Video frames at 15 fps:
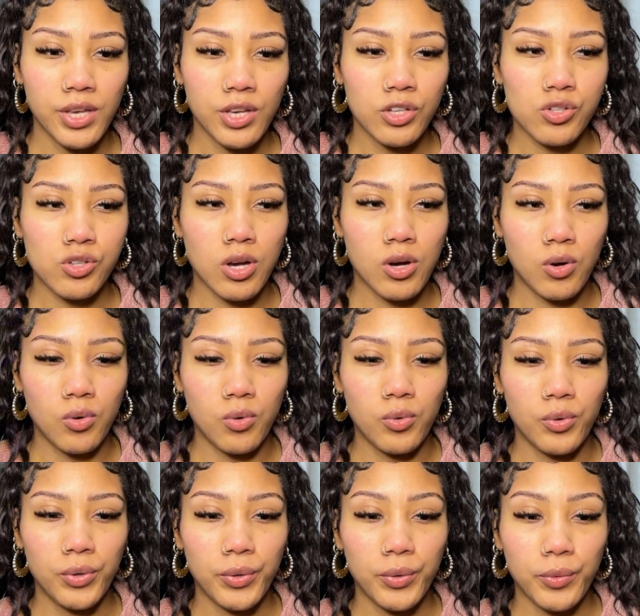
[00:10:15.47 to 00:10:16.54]
So
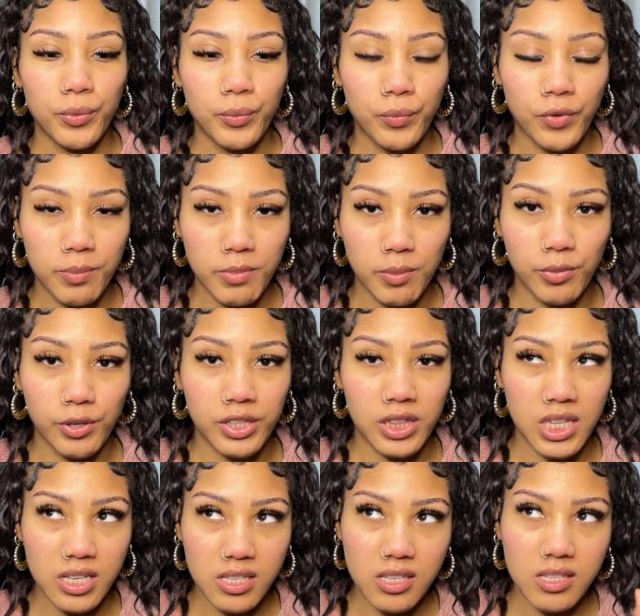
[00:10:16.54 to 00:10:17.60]
remember,
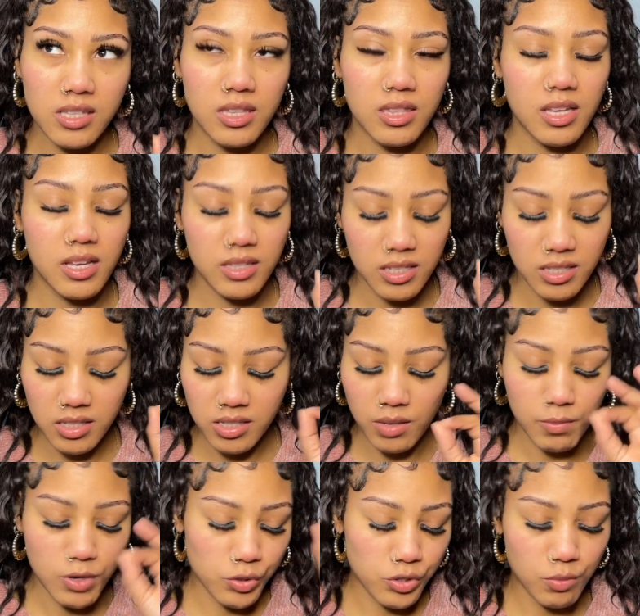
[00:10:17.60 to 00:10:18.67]
this is the thing. This is the
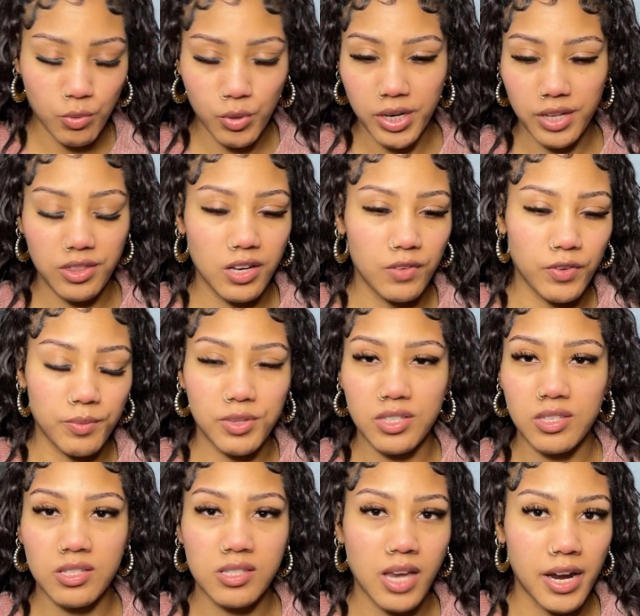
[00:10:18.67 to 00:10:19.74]
most important thing from this
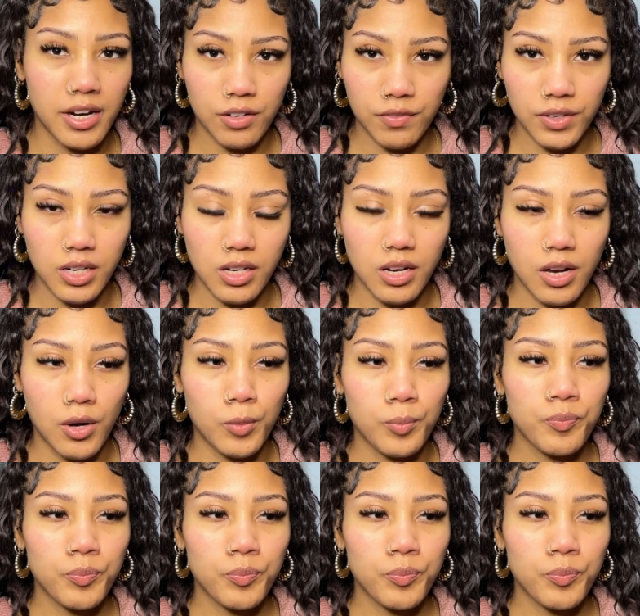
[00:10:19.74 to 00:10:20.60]
entire video.